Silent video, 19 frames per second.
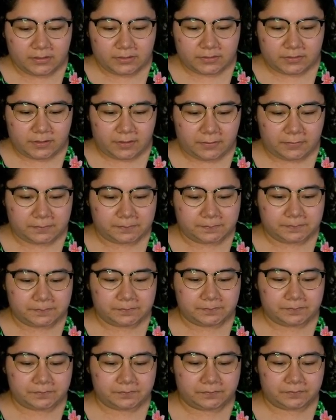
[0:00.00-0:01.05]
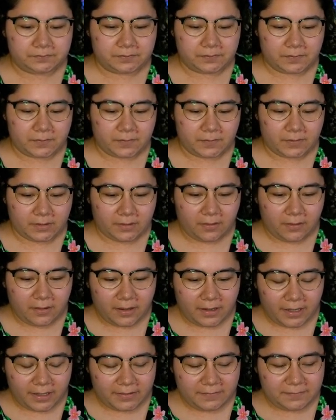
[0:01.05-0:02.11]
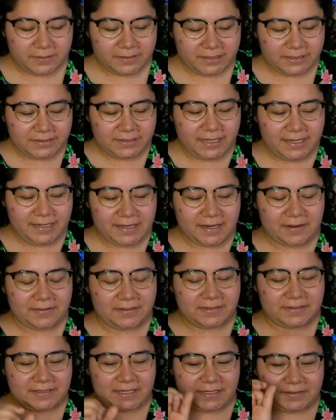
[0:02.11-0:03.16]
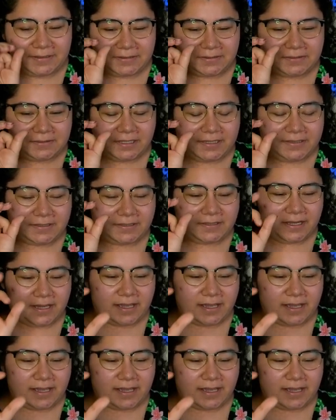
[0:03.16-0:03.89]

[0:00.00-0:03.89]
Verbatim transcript: So, I really like how there's like little lights on